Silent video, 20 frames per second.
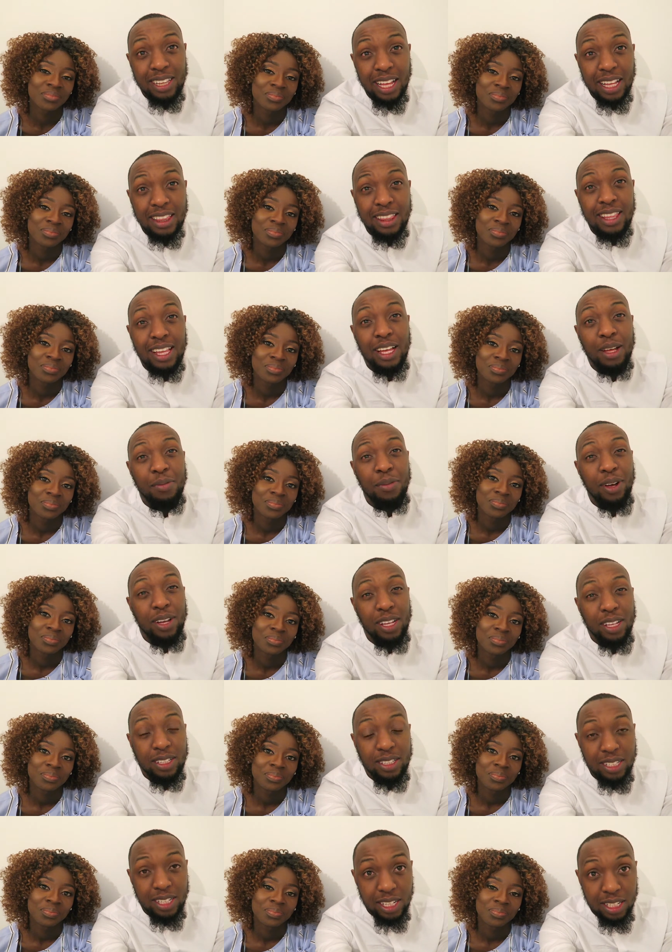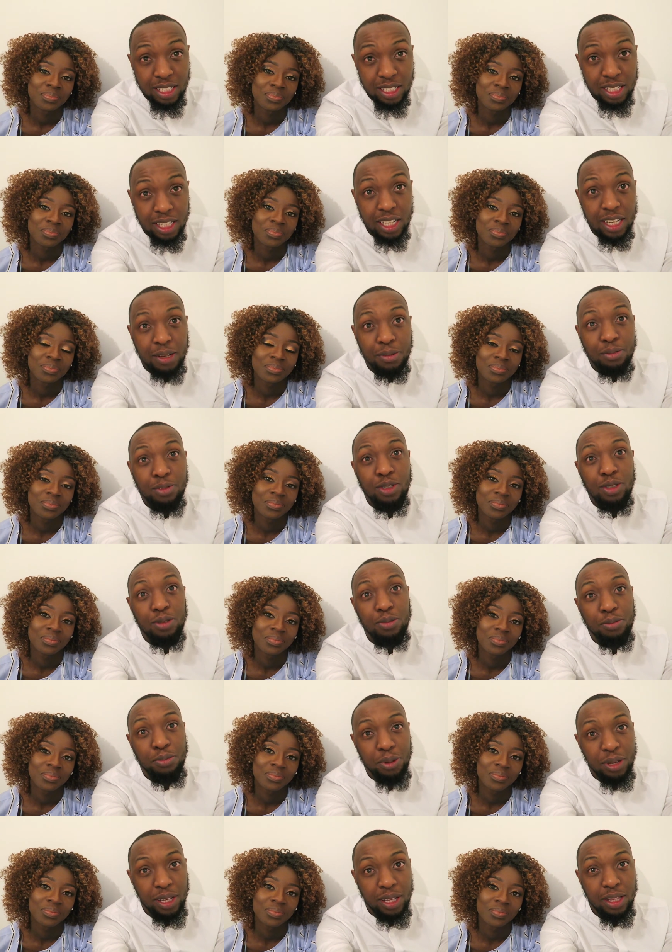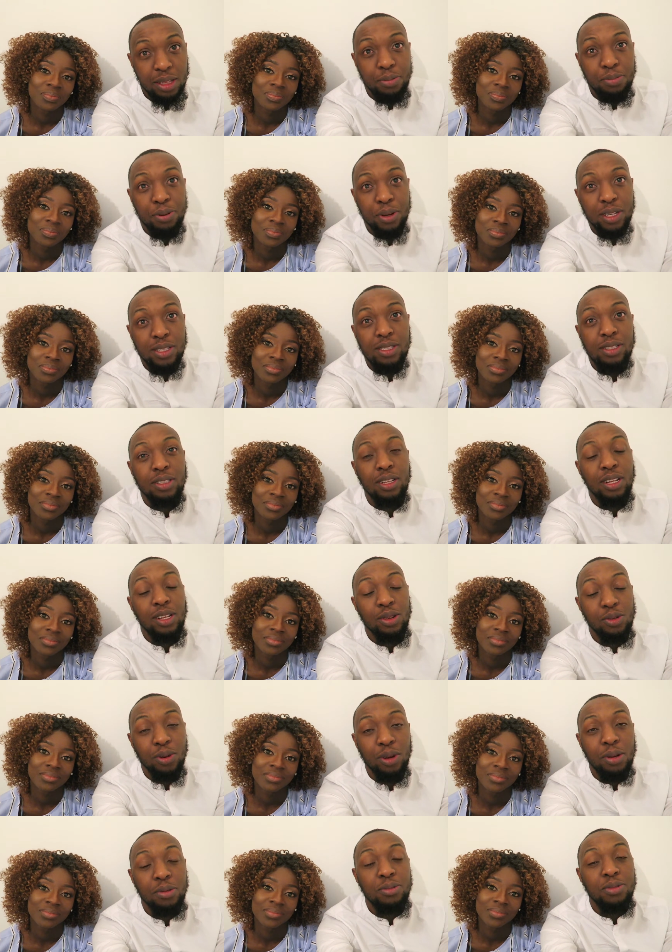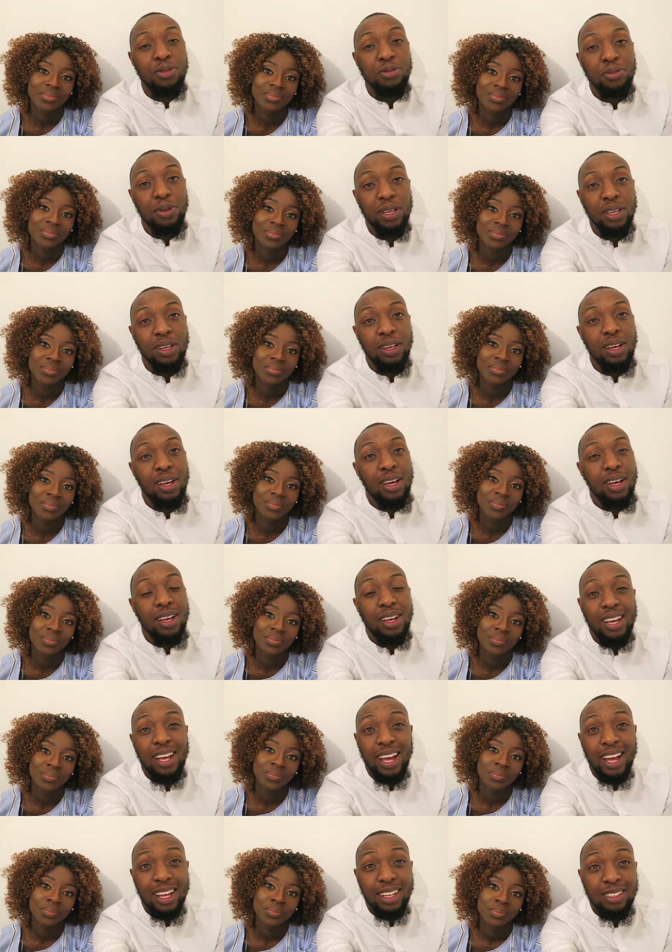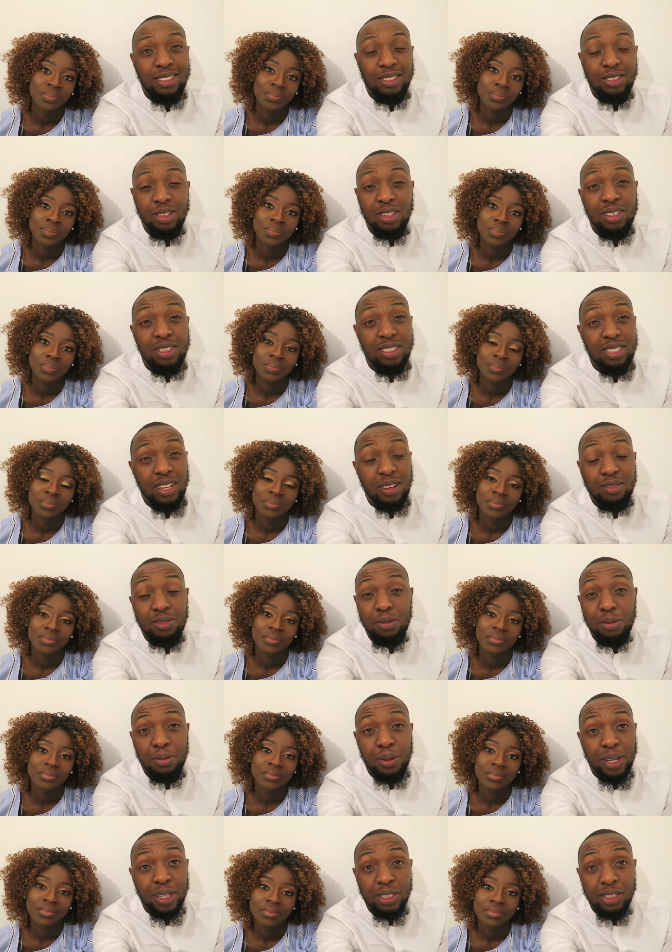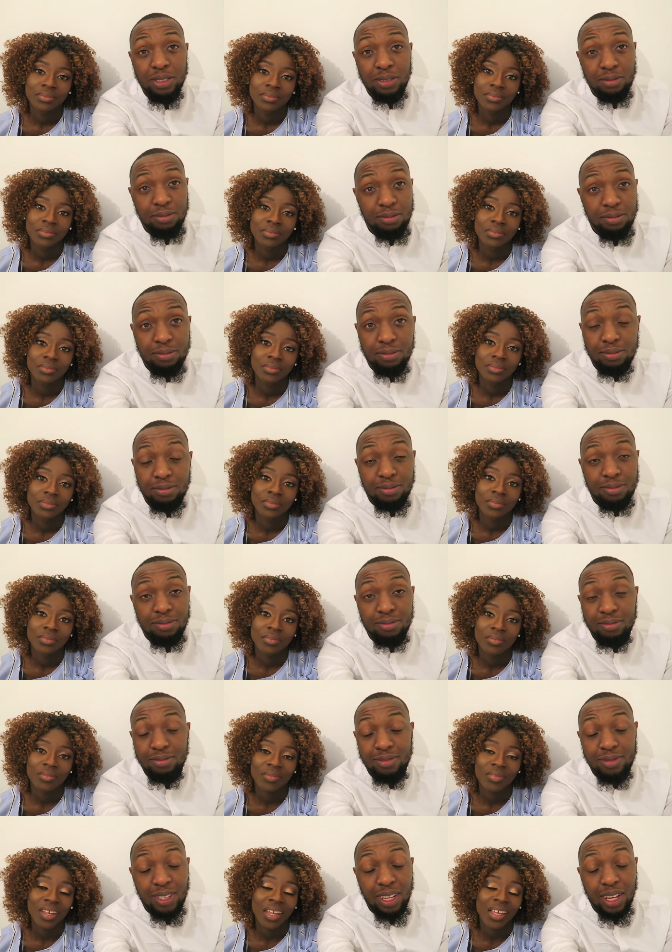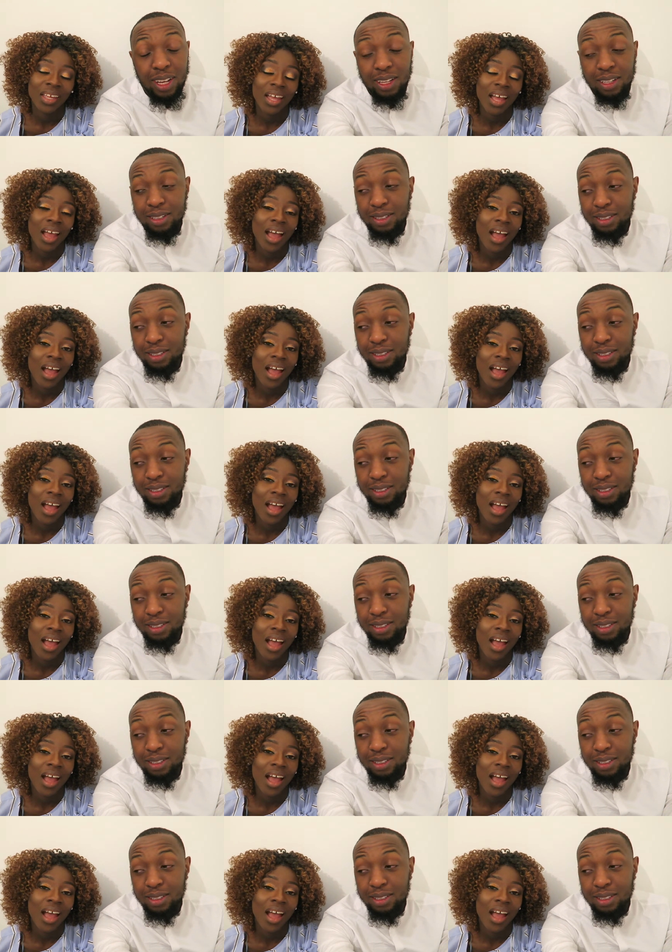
Speaker 1: that thing about you teaching him to be the person that you want him to be, and so you just have to be patient. Yeah.